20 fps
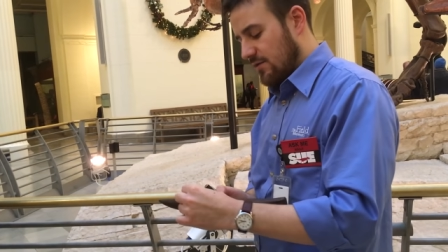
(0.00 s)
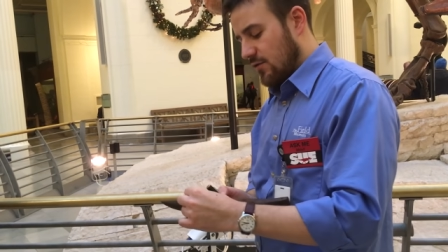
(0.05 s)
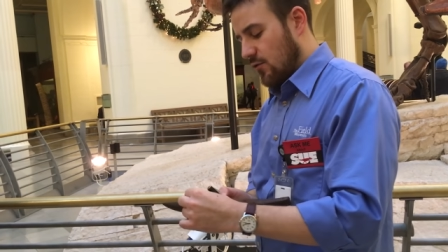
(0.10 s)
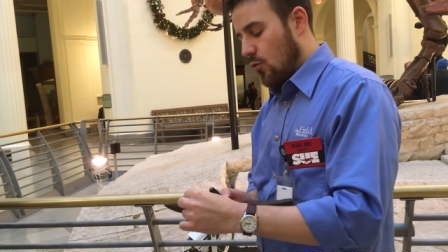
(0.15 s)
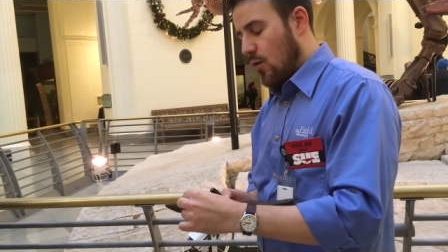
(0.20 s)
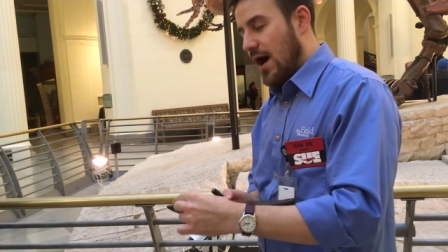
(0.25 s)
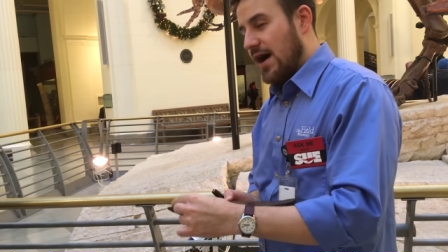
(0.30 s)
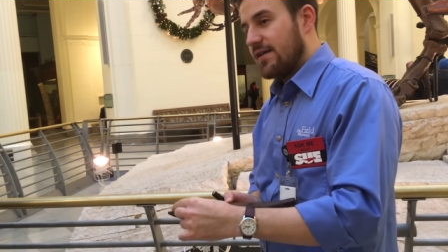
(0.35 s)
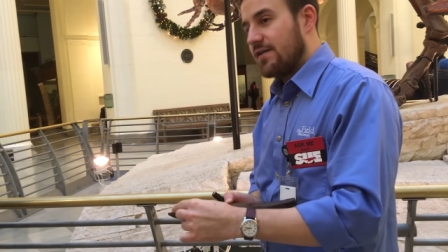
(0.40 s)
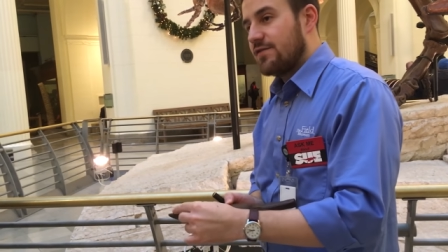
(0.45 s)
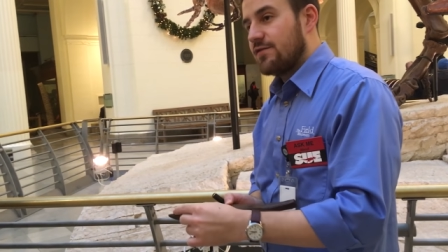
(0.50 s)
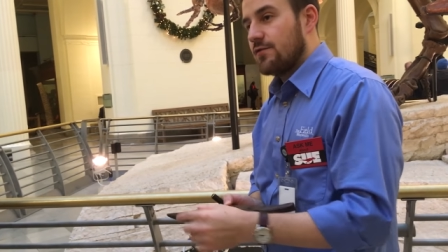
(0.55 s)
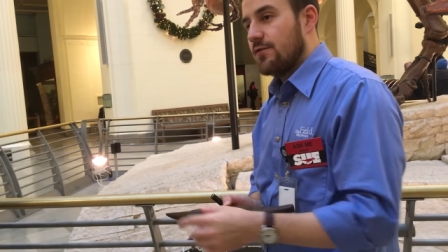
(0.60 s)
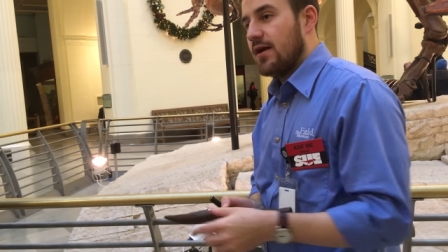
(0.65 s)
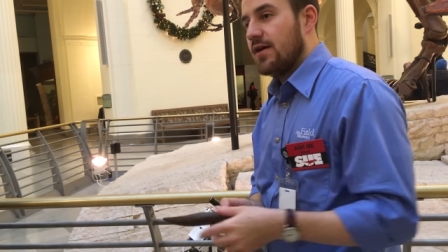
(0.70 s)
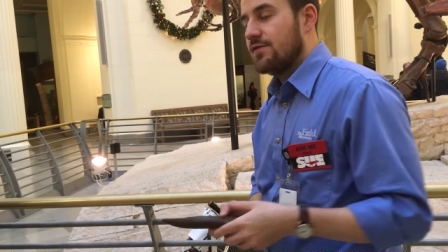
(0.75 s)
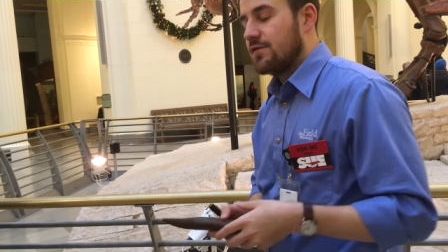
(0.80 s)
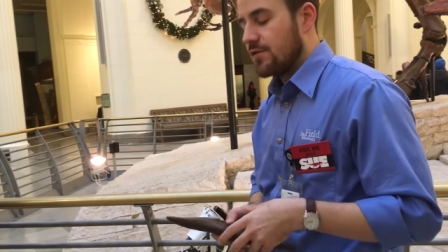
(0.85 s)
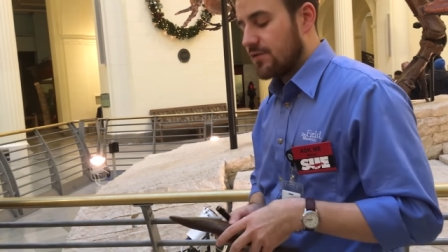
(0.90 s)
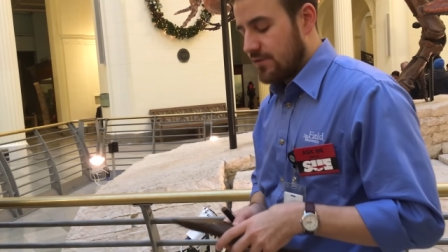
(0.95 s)
it has the widest
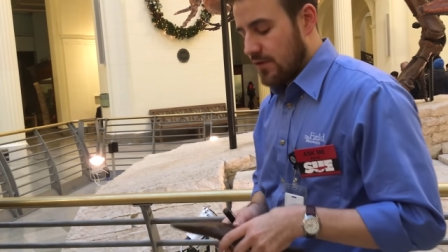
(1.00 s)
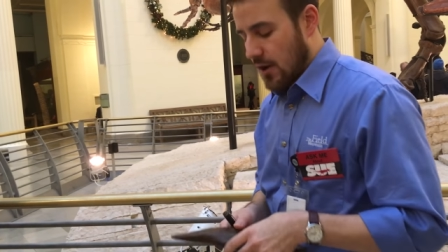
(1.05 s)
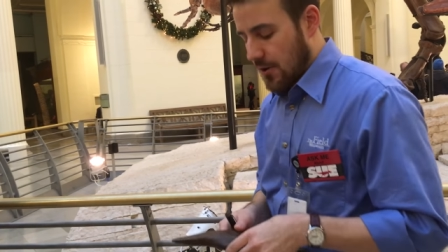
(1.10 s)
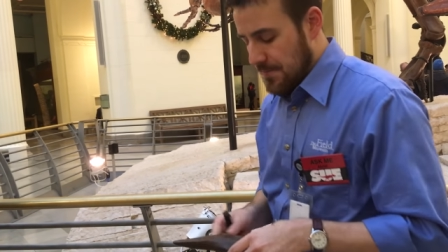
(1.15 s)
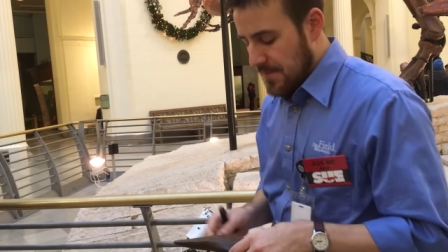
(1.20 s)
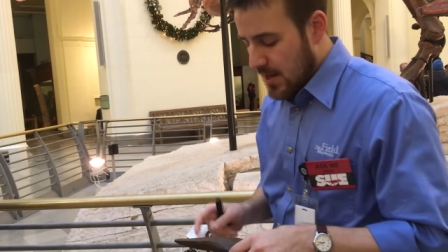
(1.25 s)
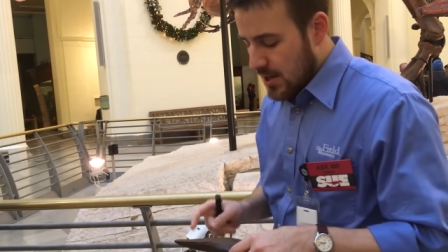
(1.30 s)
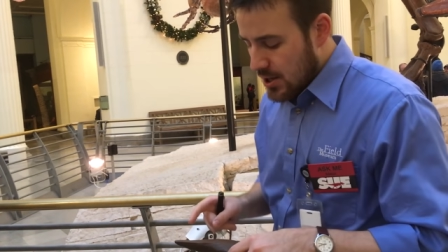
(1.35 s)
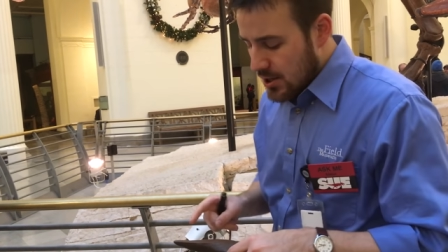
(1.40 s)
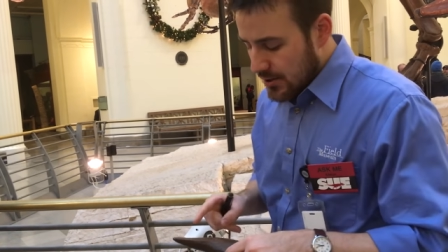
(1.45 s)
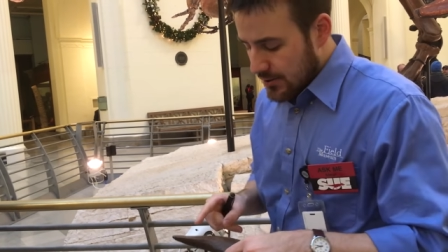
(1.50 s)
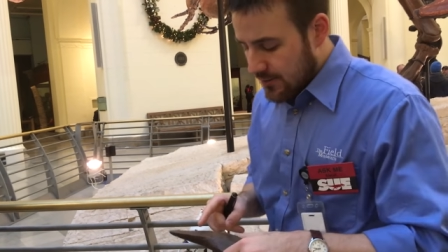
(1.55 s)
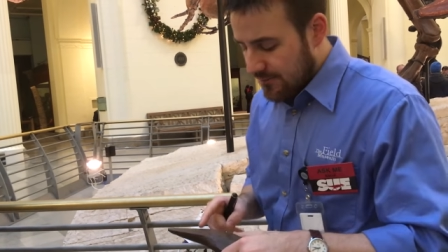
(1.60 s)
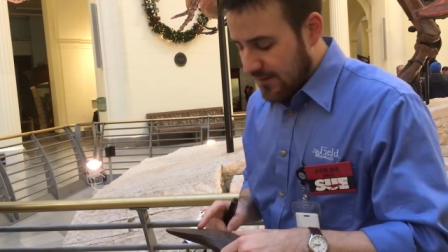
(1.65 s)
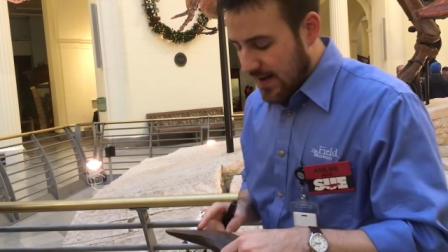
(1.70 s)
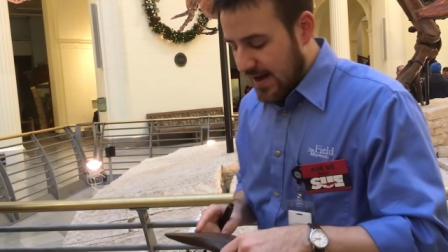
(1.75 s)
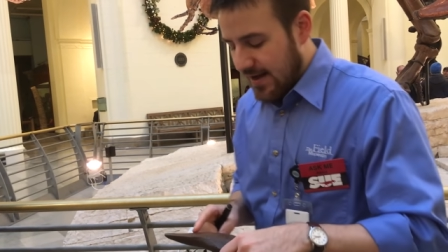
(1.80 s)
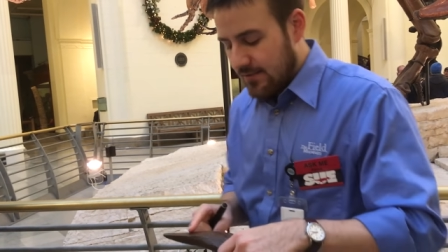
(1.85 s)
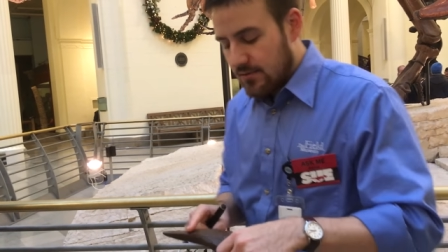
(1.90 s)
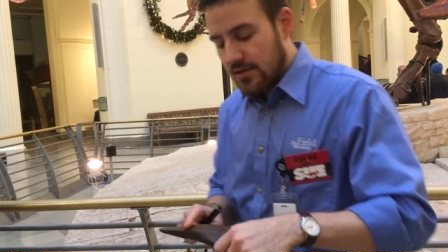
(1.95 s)
serration. So if
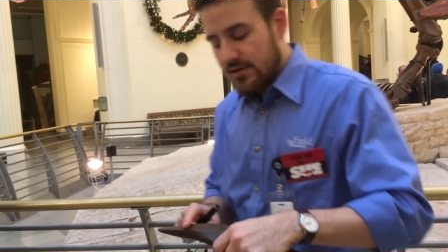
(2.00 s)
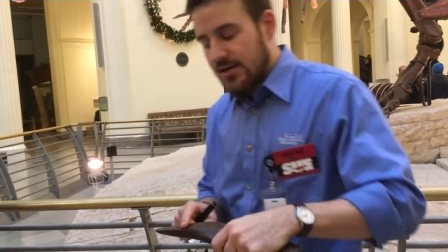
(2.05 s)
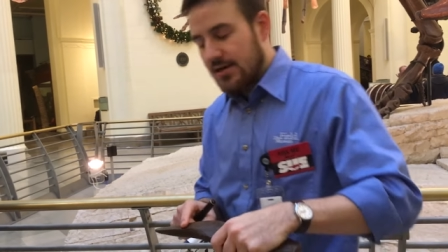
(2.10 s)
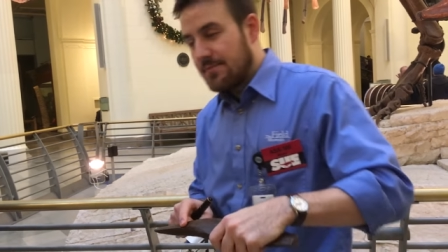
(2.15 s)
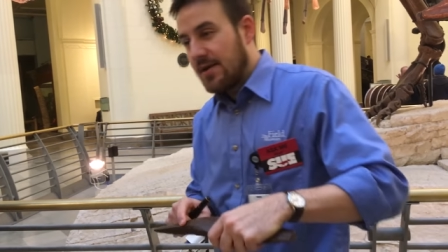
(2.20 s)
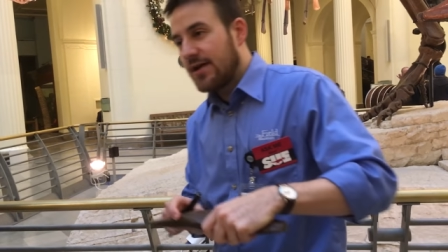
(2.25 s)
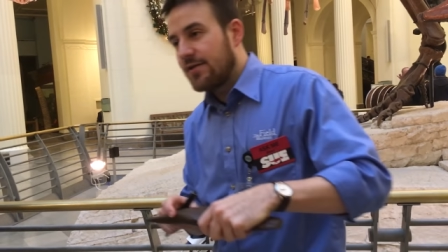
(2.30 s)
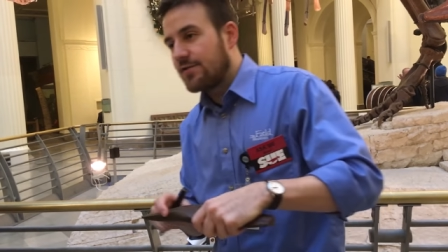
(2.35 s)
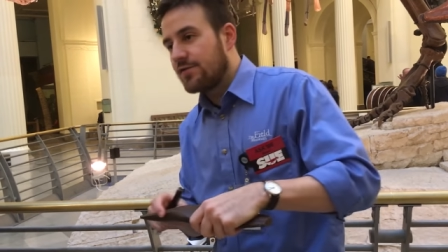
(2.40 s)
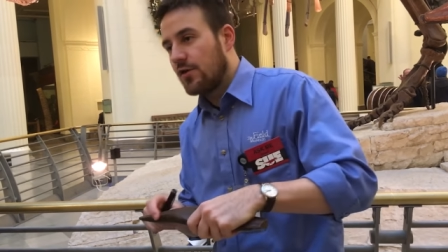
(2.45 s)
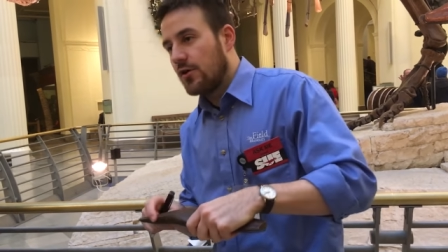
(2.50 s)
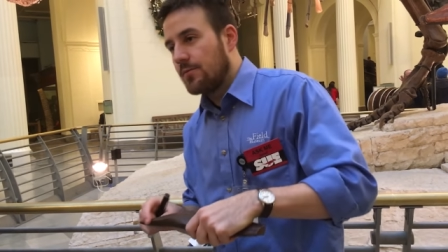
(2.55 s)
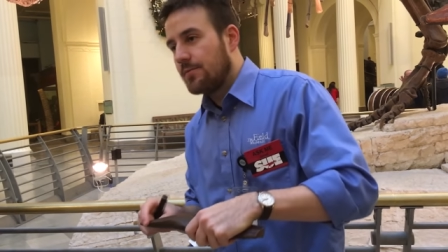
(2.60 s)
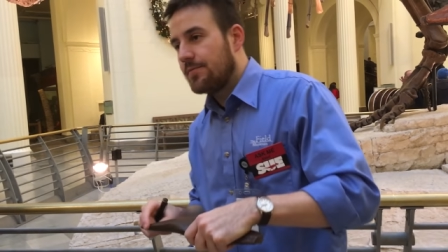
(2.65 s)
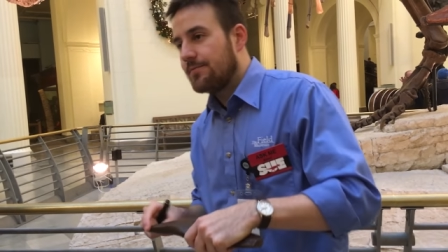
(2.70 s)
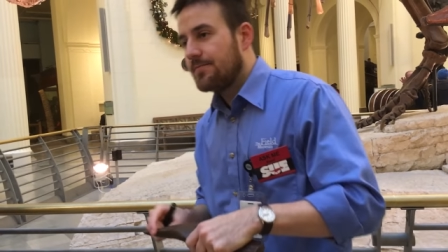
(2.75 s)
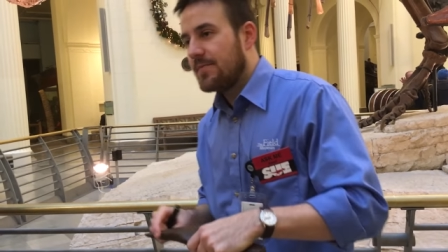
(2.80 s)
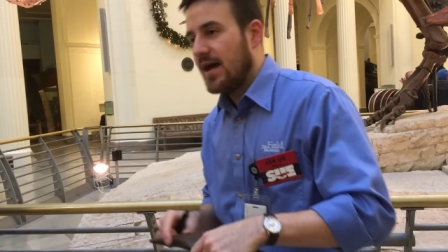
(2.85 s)
I look at a microscope